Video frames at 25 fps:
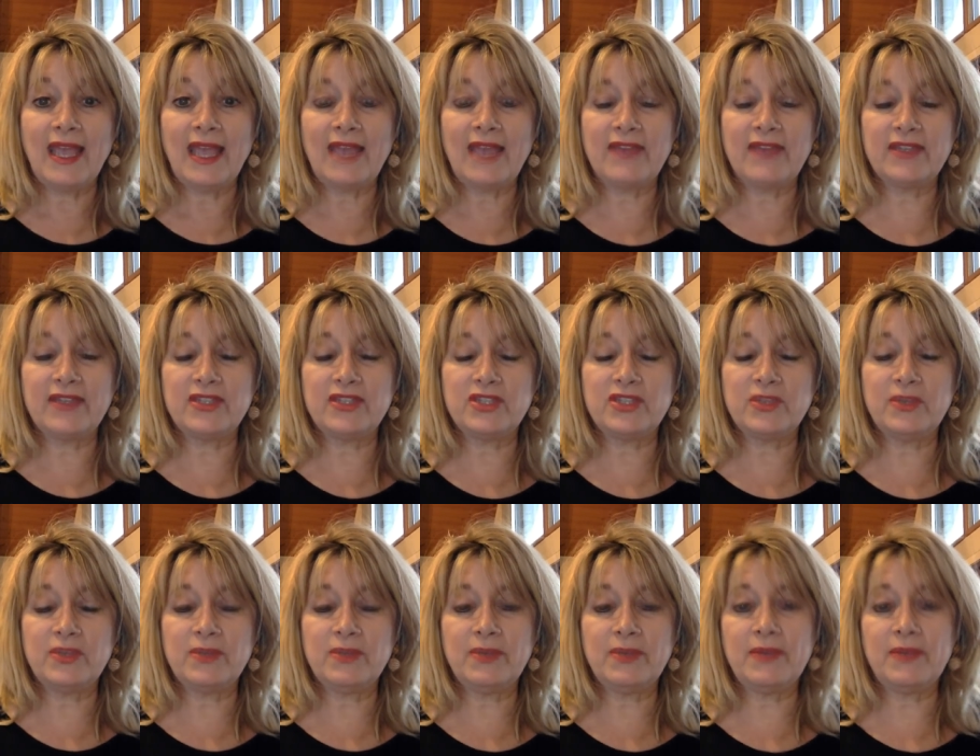and that she
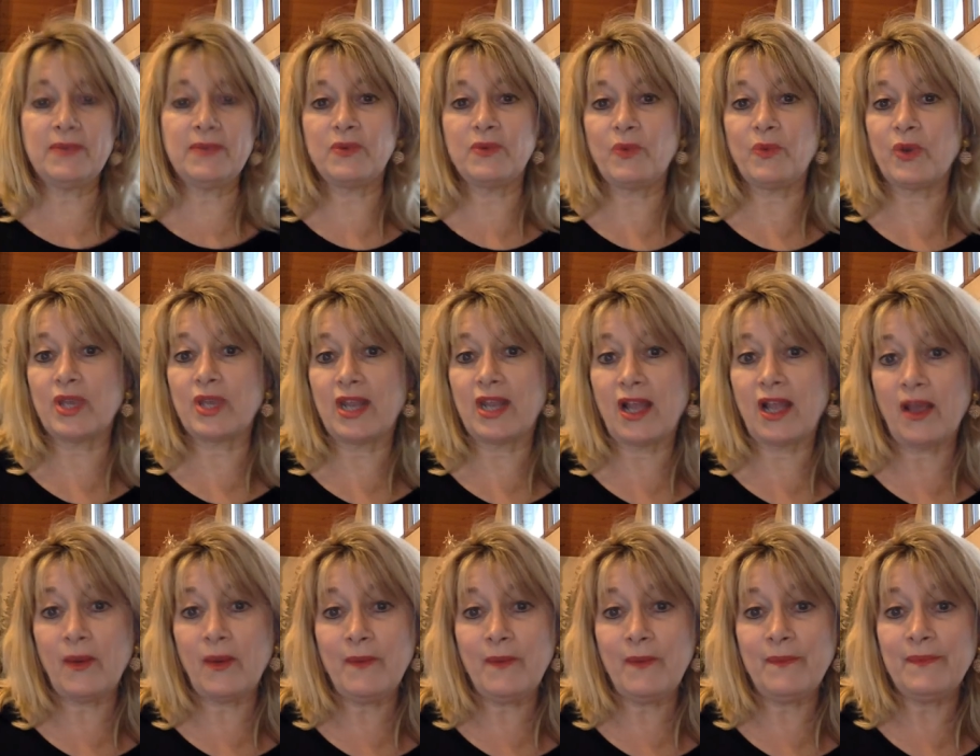wanted to be able to work at
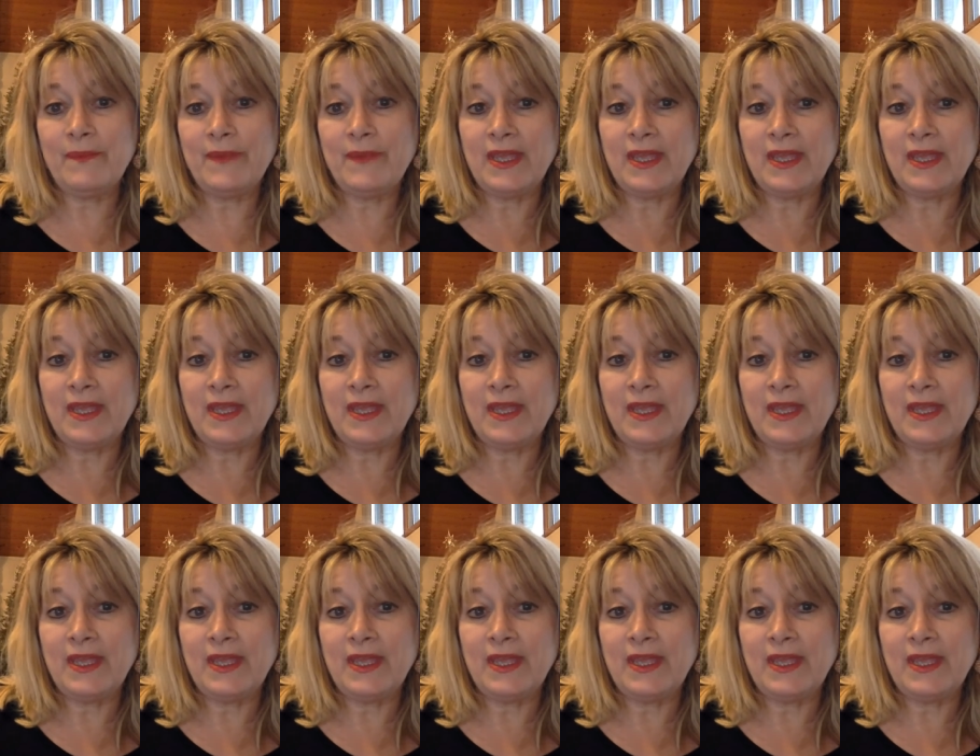home.